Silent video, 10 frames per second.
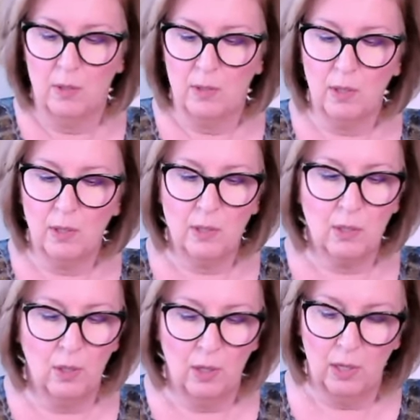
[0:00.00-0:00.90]
This looks
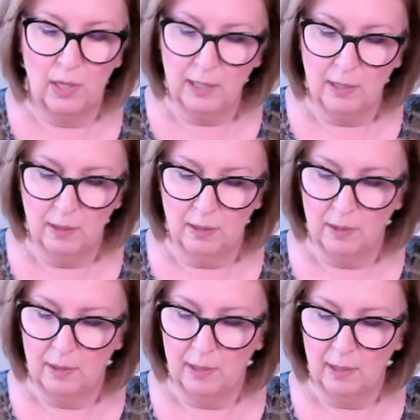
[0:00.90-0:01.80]
good.
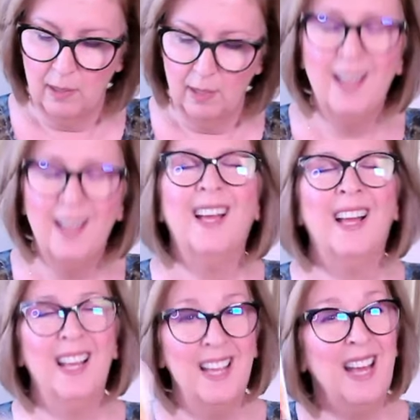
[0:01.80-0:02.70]

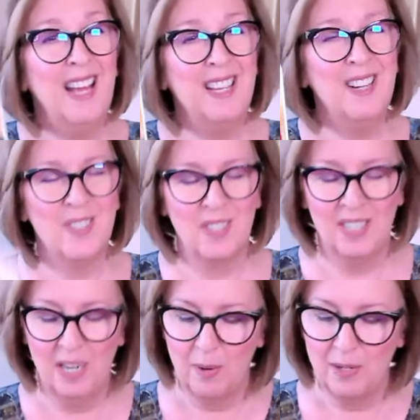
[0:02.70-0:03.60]
And there's
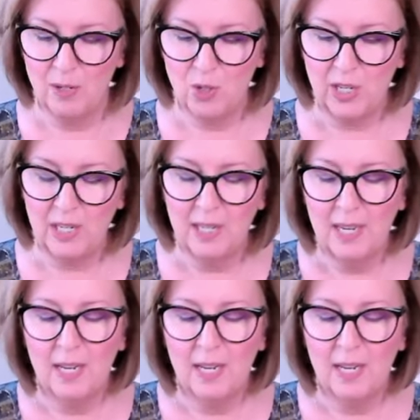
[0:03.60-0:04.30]
Leo energy.